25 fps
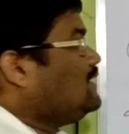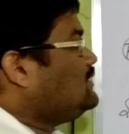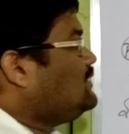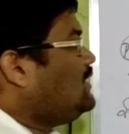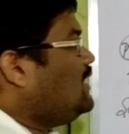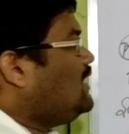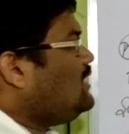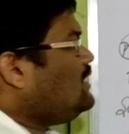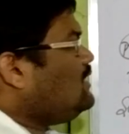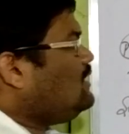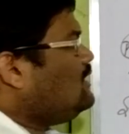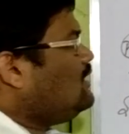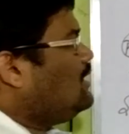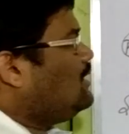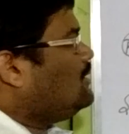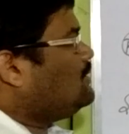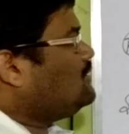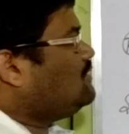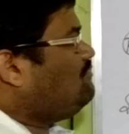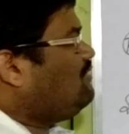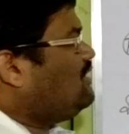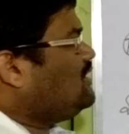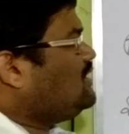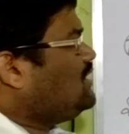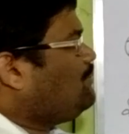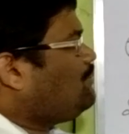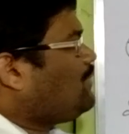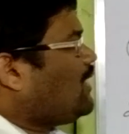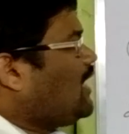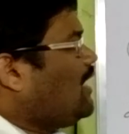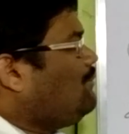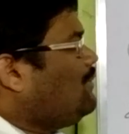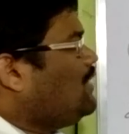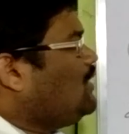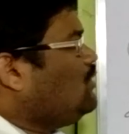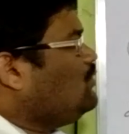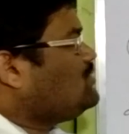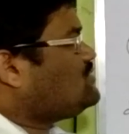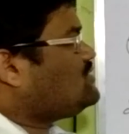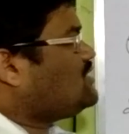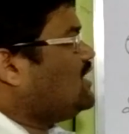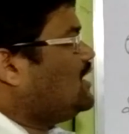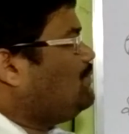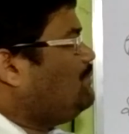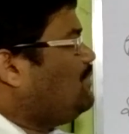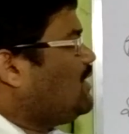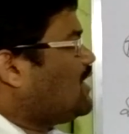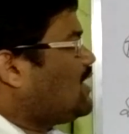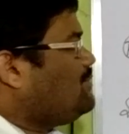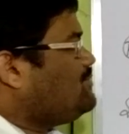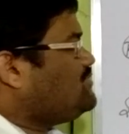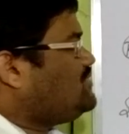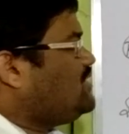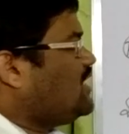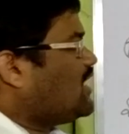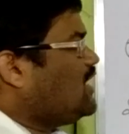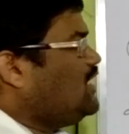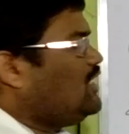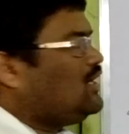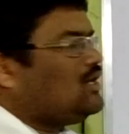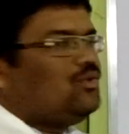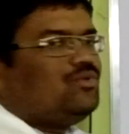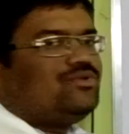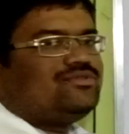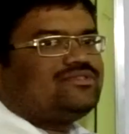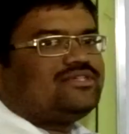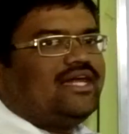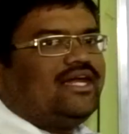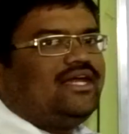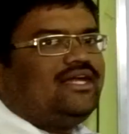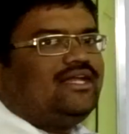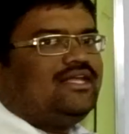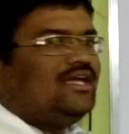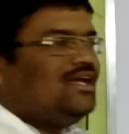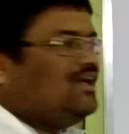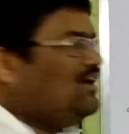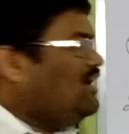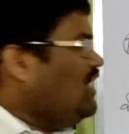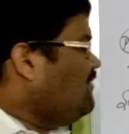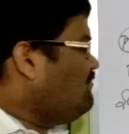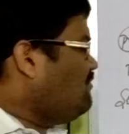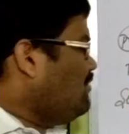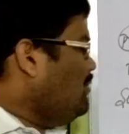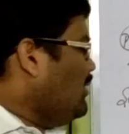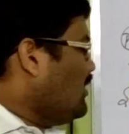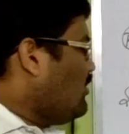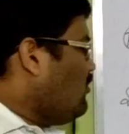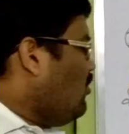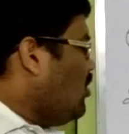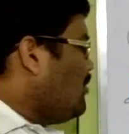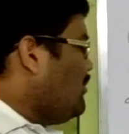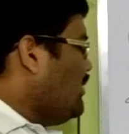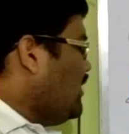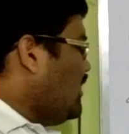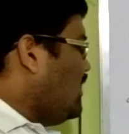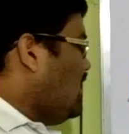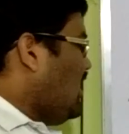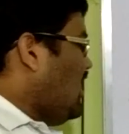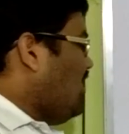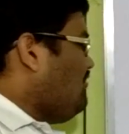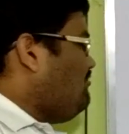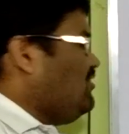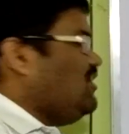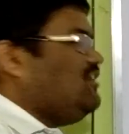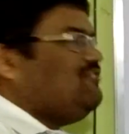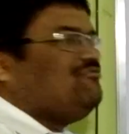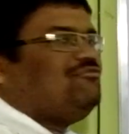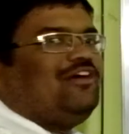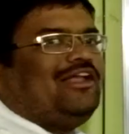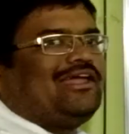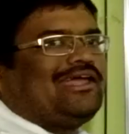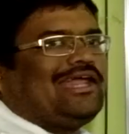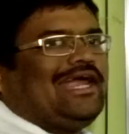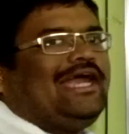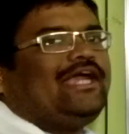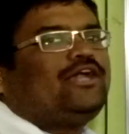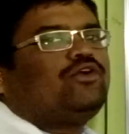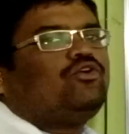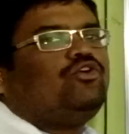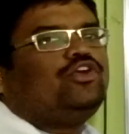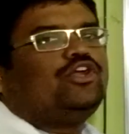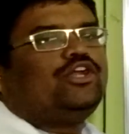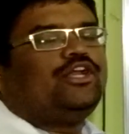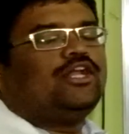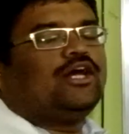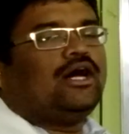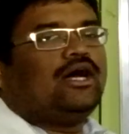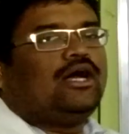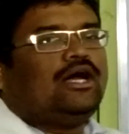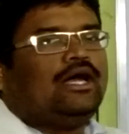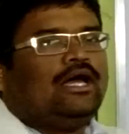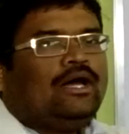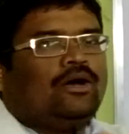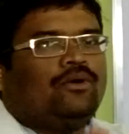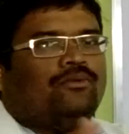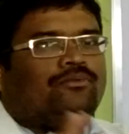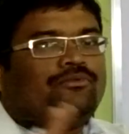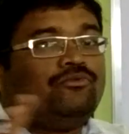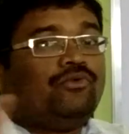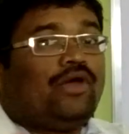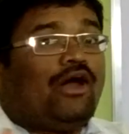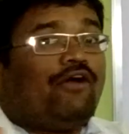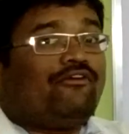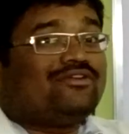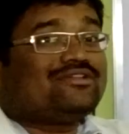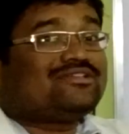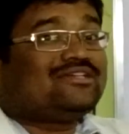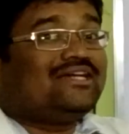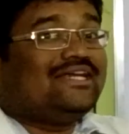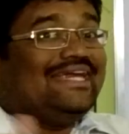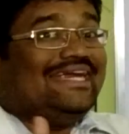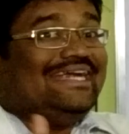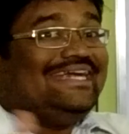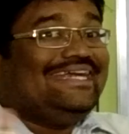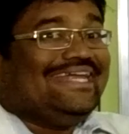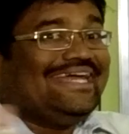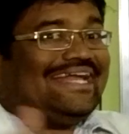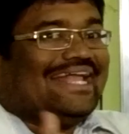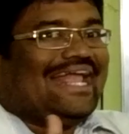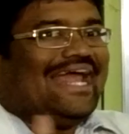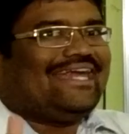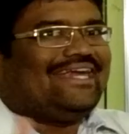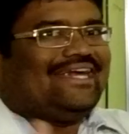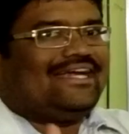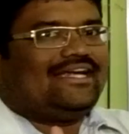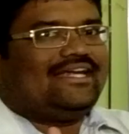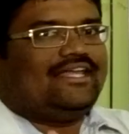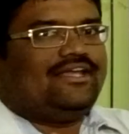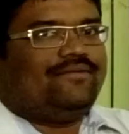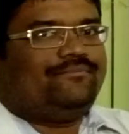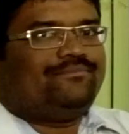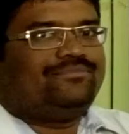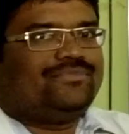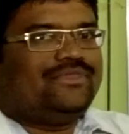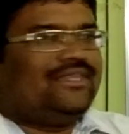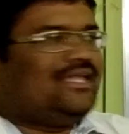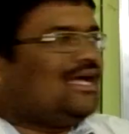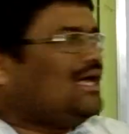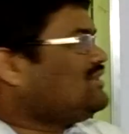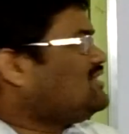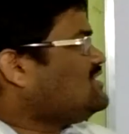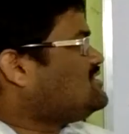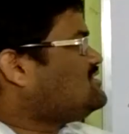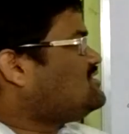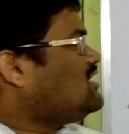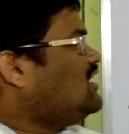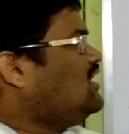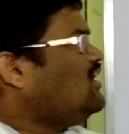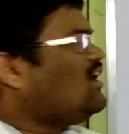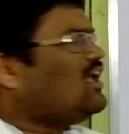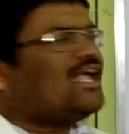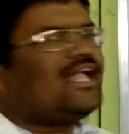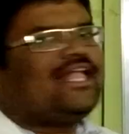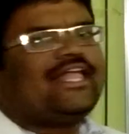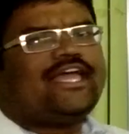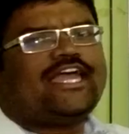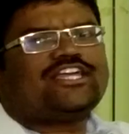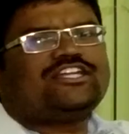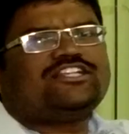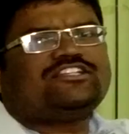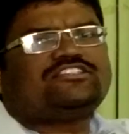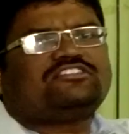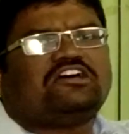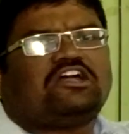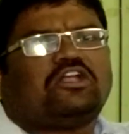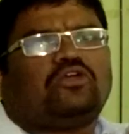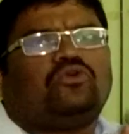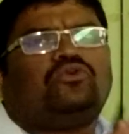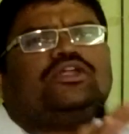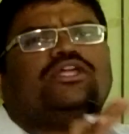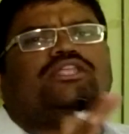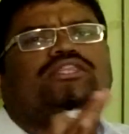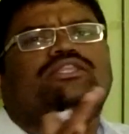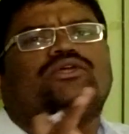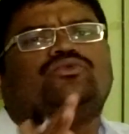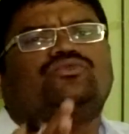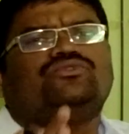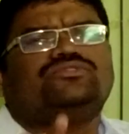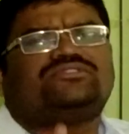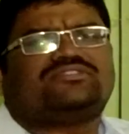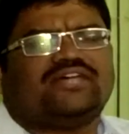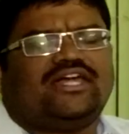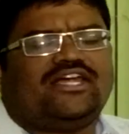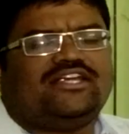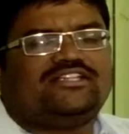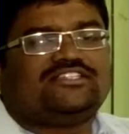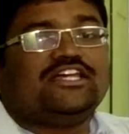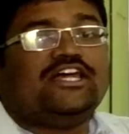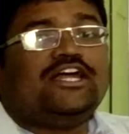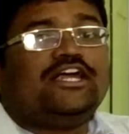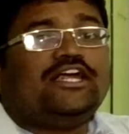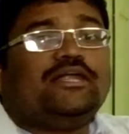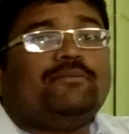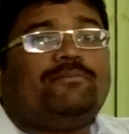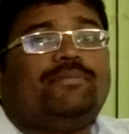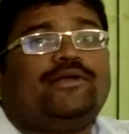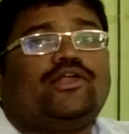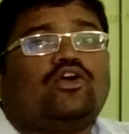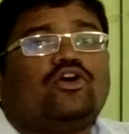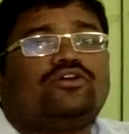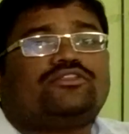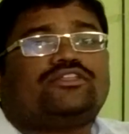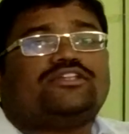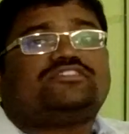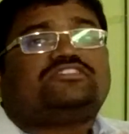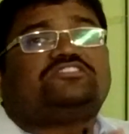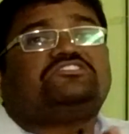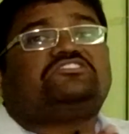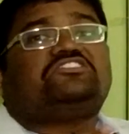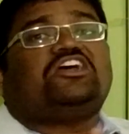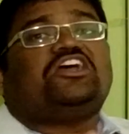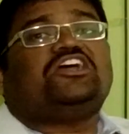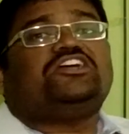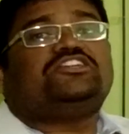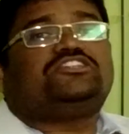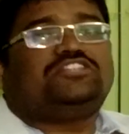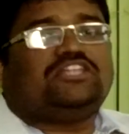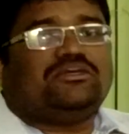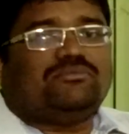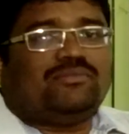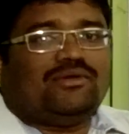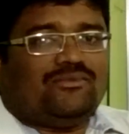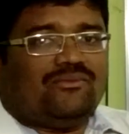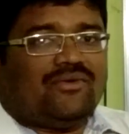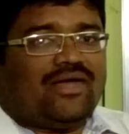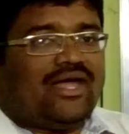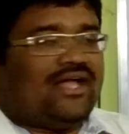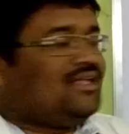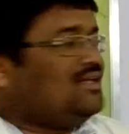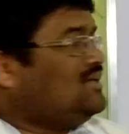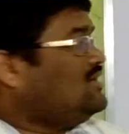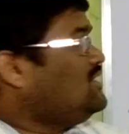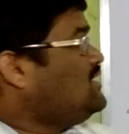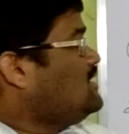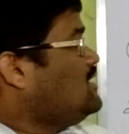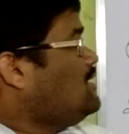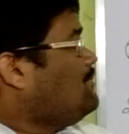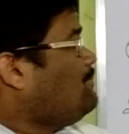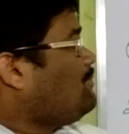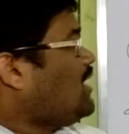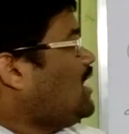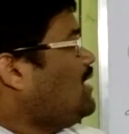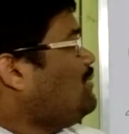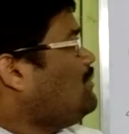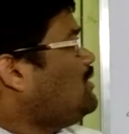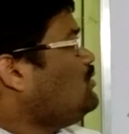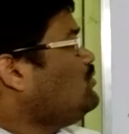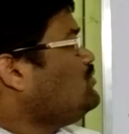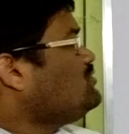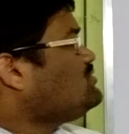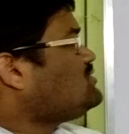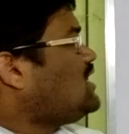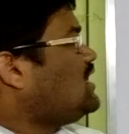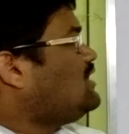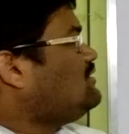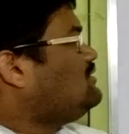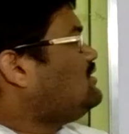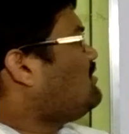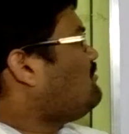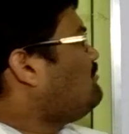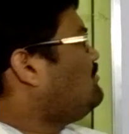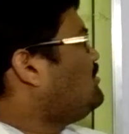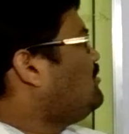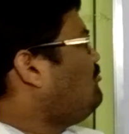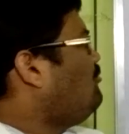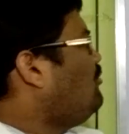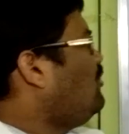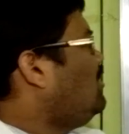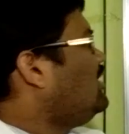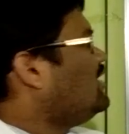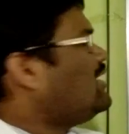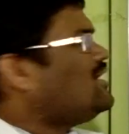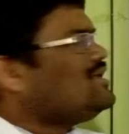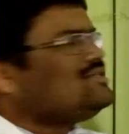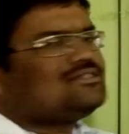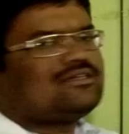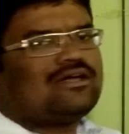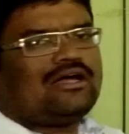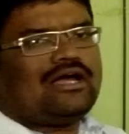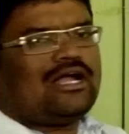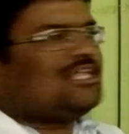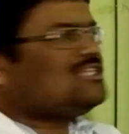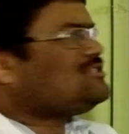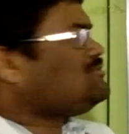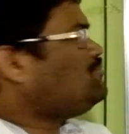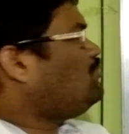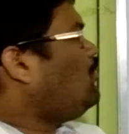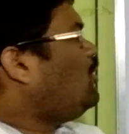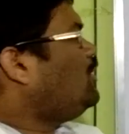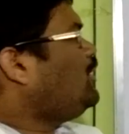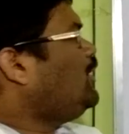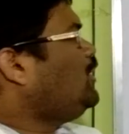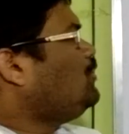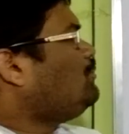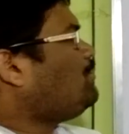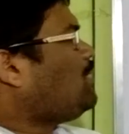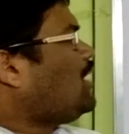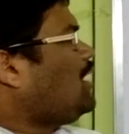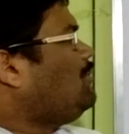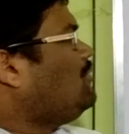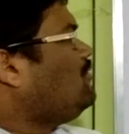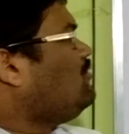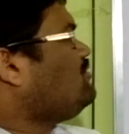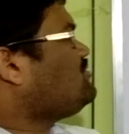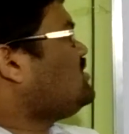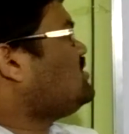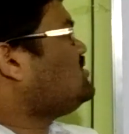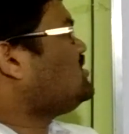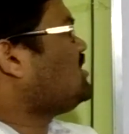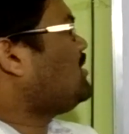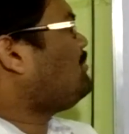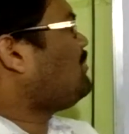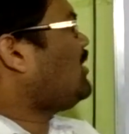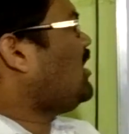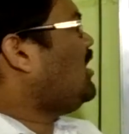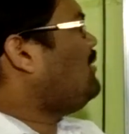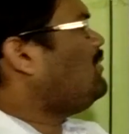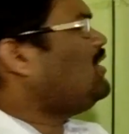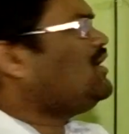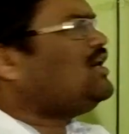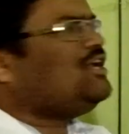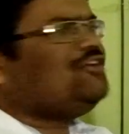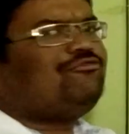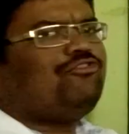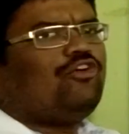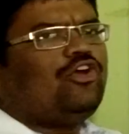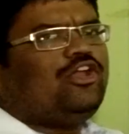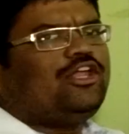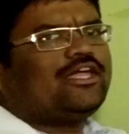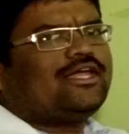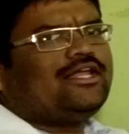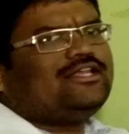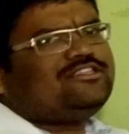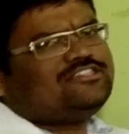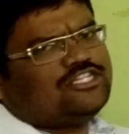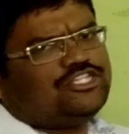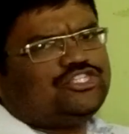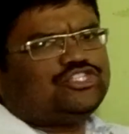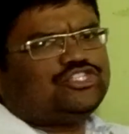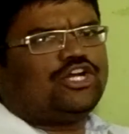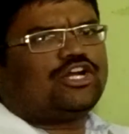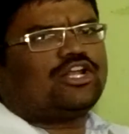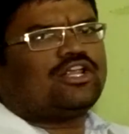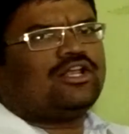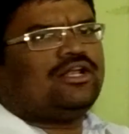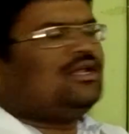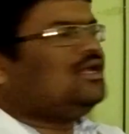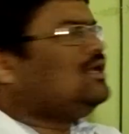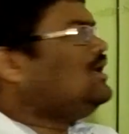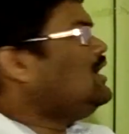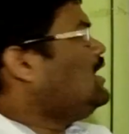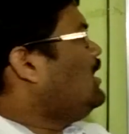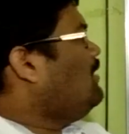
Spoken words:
Then when the primary oocyte becomes secondary oocyte, it will be called the Graafian follicle. I told you now. We have to study integratedly. They are the cellular aggregations surrounding the oocytes. Depending on the stage, they may vary. Primary oocyte, the follicles corresponding to primary oocytes are primary follicles in general.